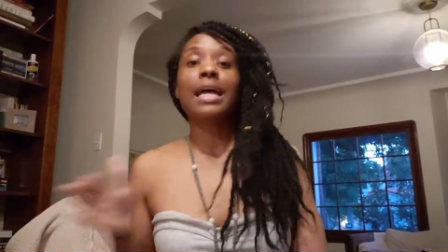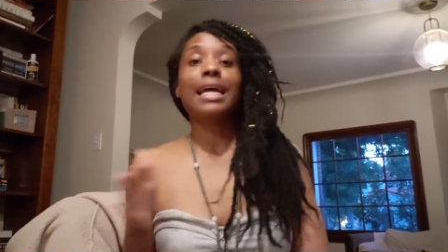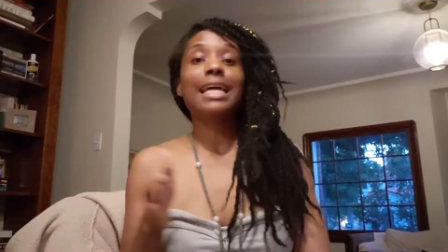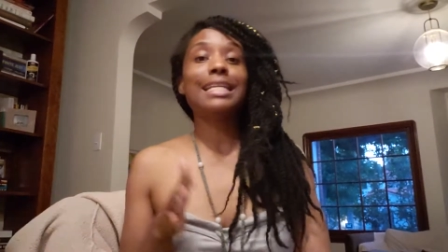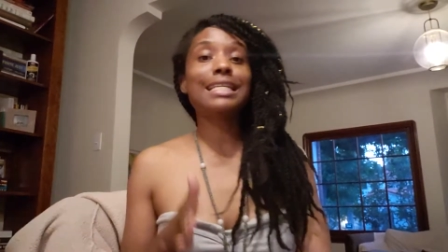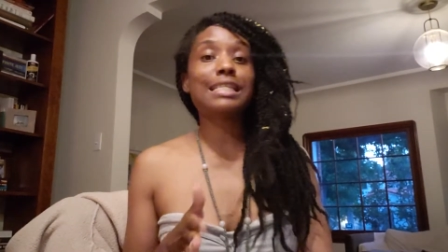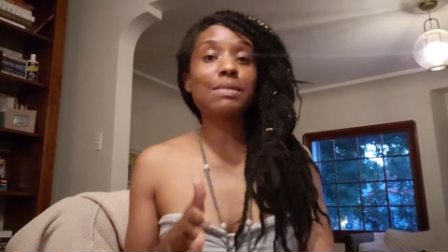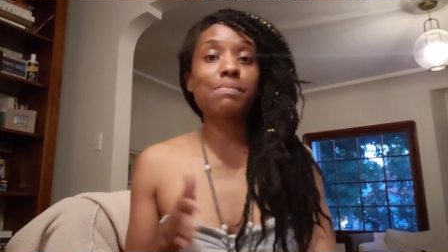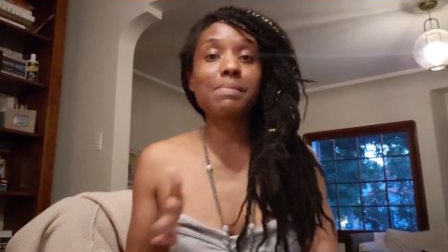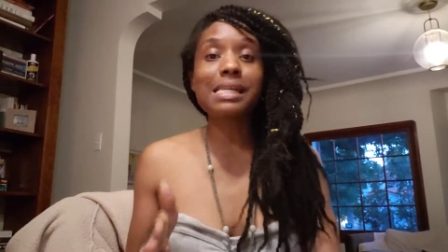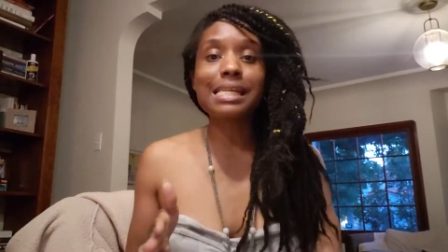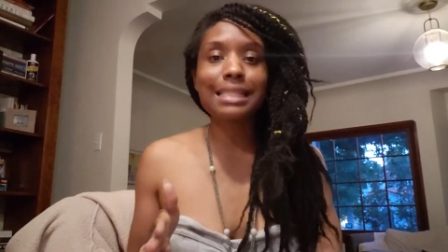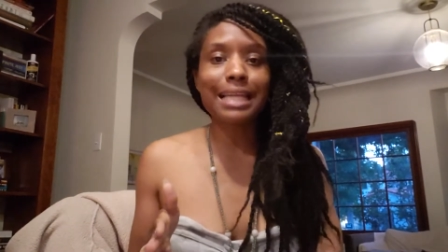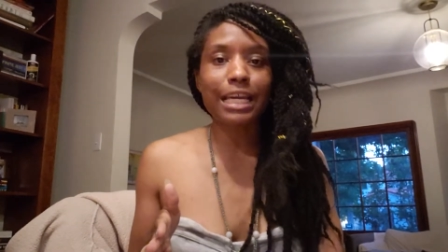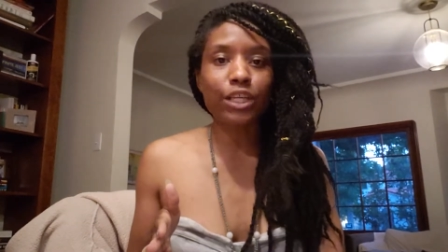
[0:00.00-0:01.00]
It doesn't
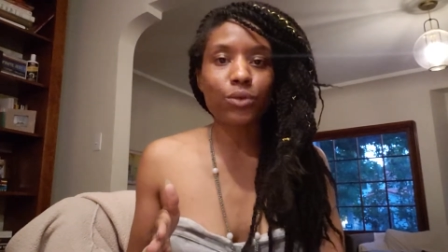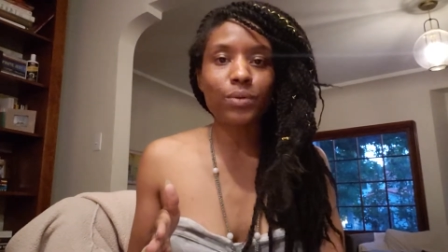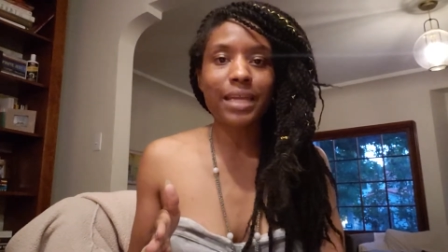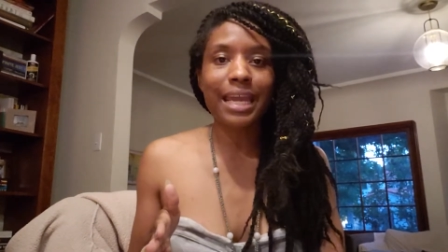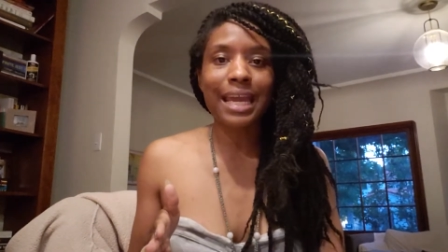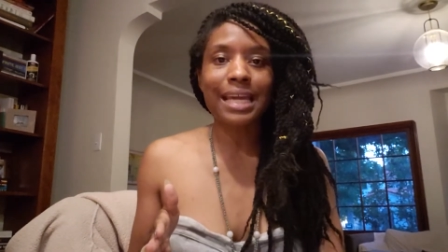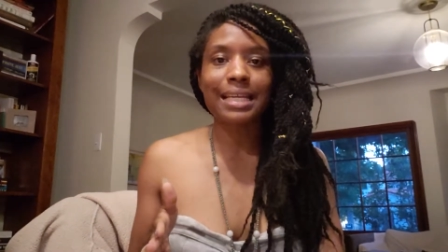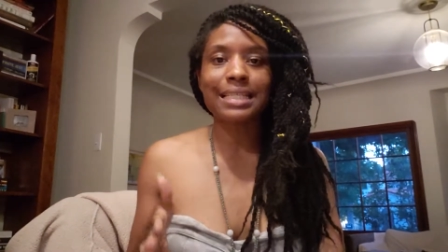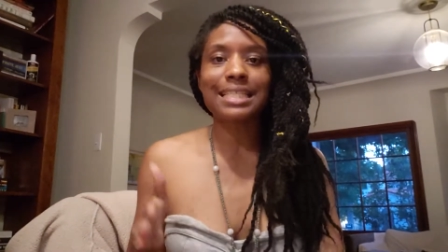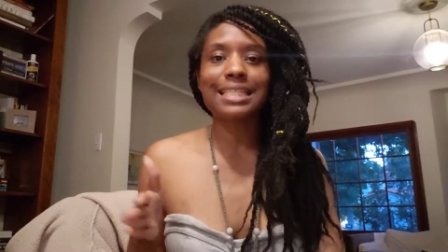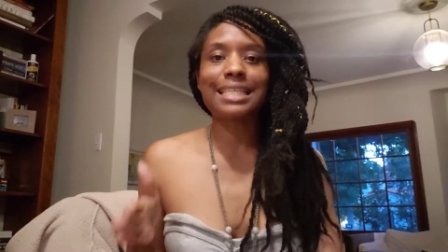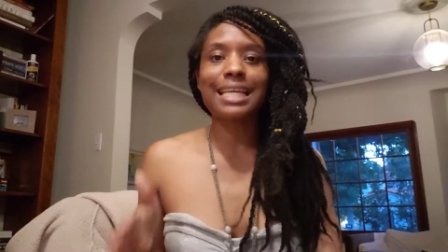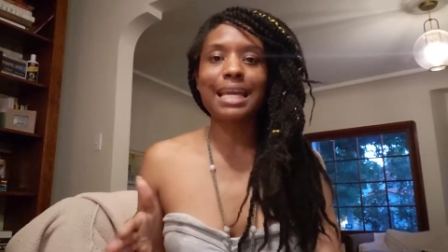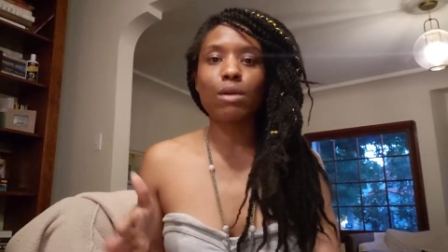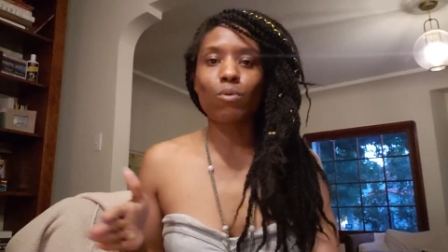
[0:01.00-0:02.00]
mean that you can't
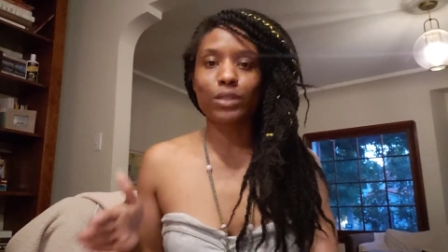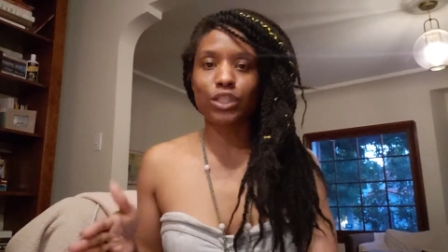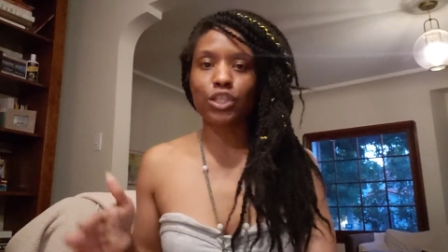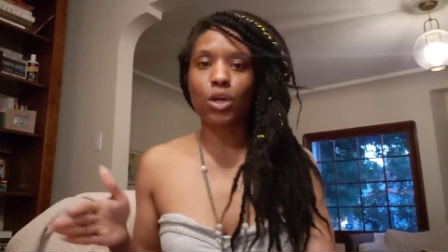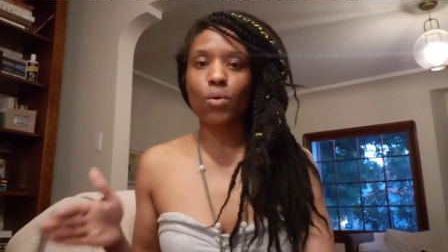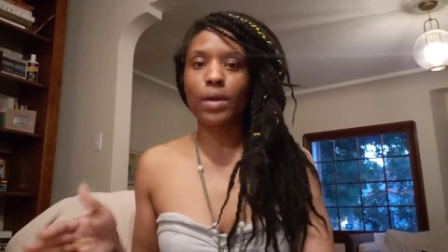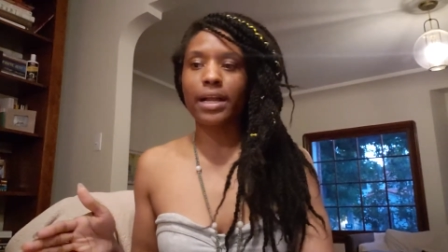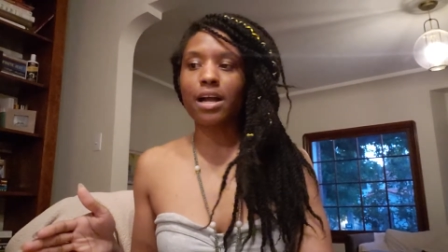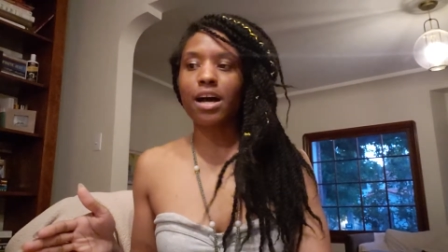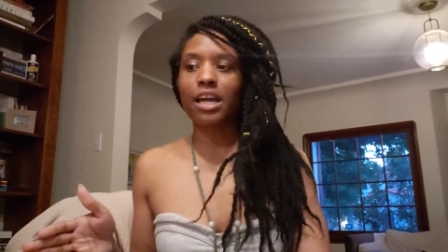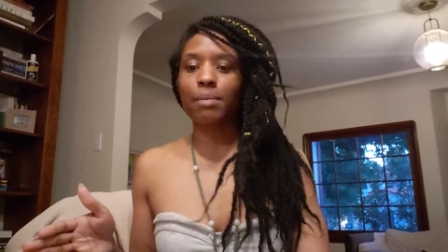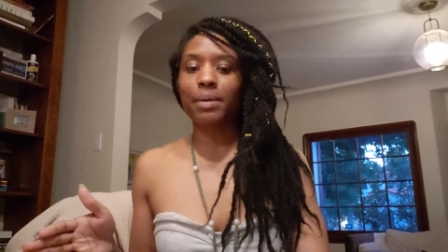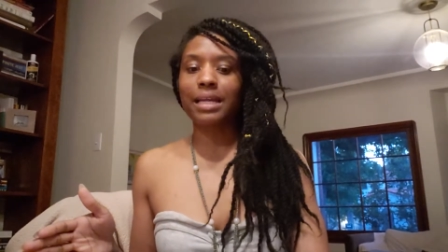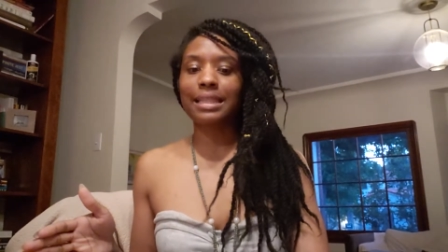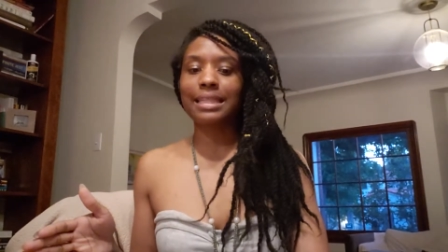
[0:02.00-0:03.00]
say what's going
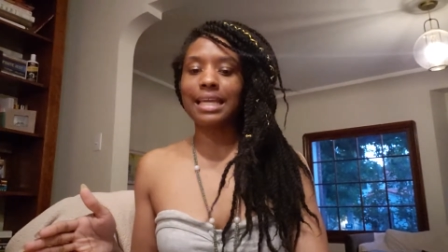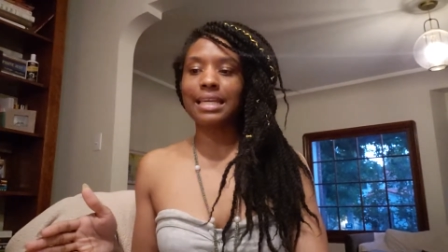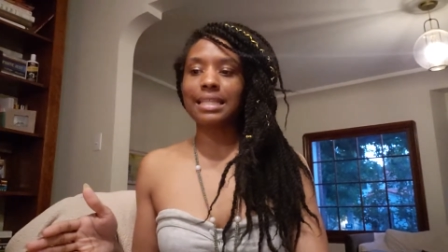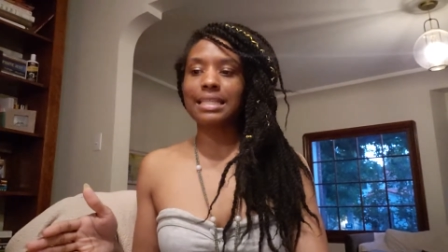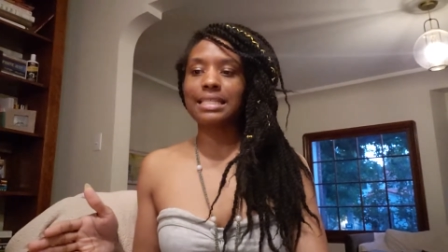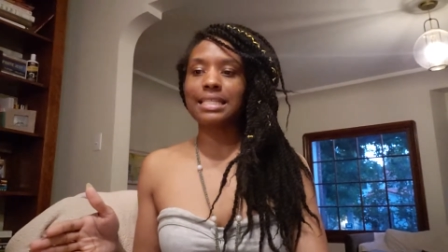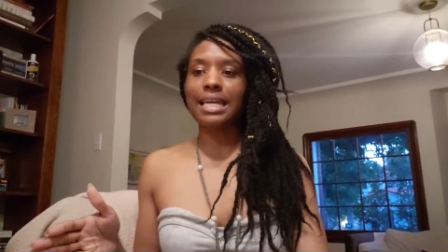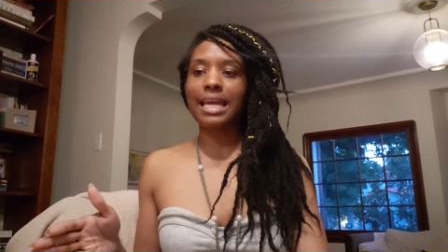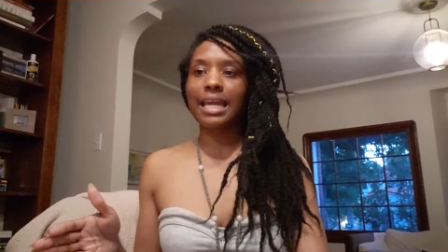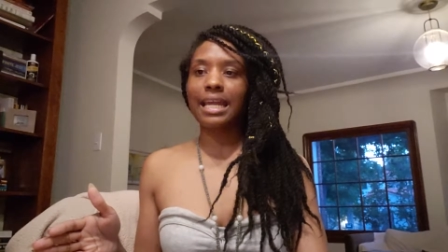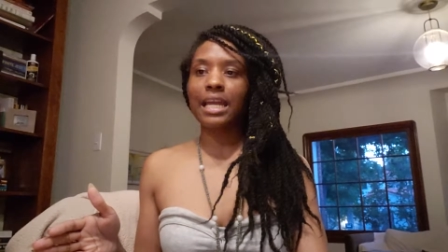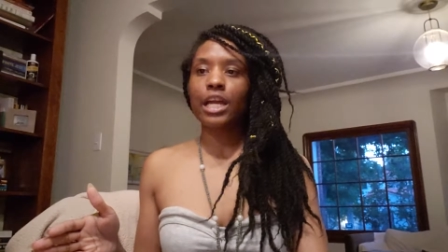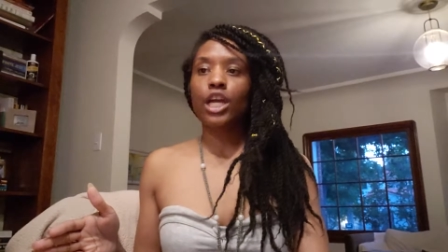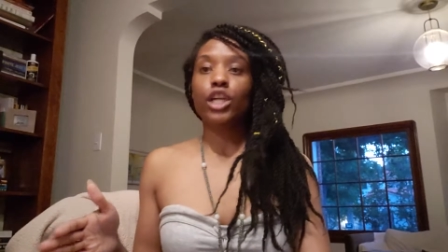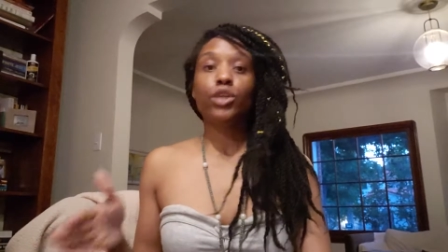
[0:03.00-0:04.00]
on, but at the end of the day,